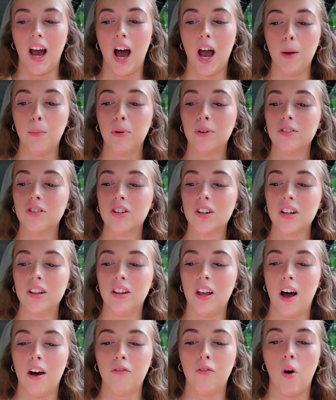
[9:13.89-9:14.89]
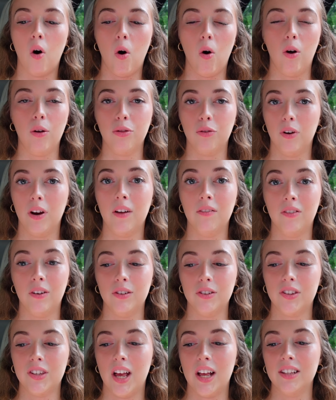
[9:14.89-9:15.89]
I personally love all three of
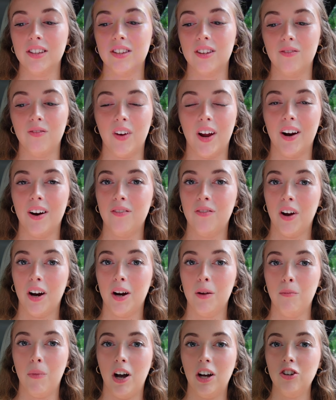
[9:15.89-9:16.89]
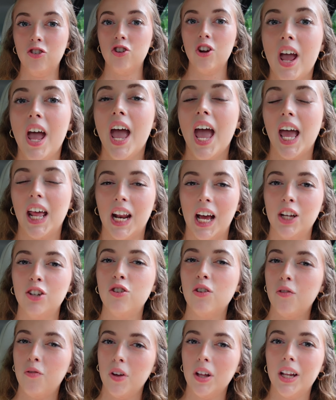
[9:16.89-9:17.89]
those scents very much, and I
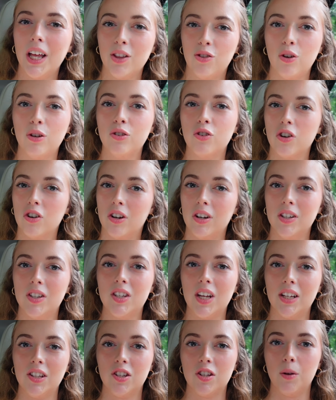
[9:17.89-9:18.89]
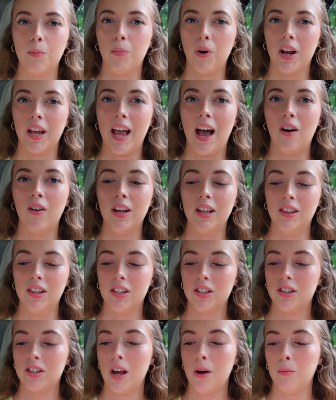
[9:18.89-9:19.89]
do feel like those are good scents to bring out in
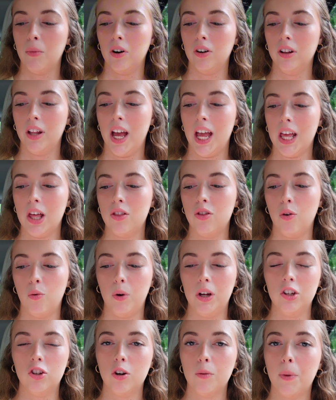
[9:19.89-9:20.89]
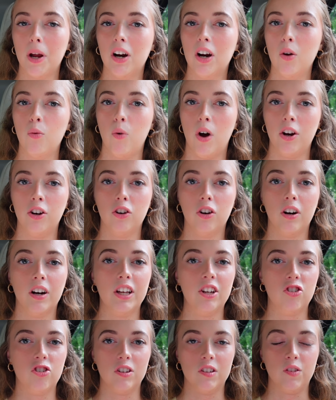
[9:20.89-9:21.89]
the summer. Like the Winterberry Wonder
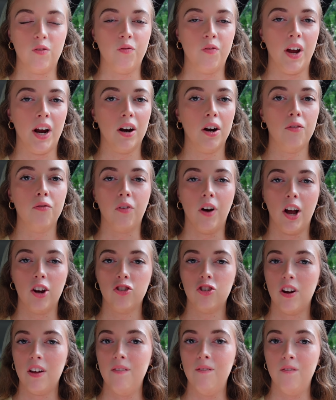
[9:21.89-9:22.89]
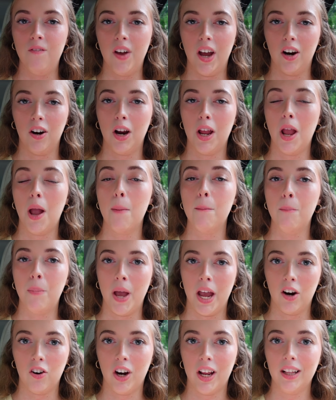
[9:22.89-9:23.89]
is just very fresh and very
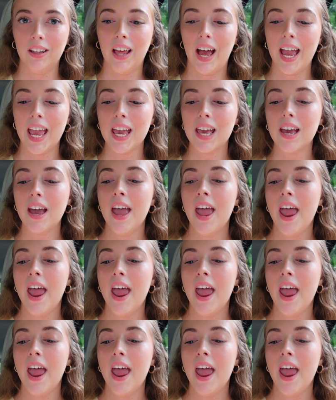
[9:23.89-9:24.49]
berry like,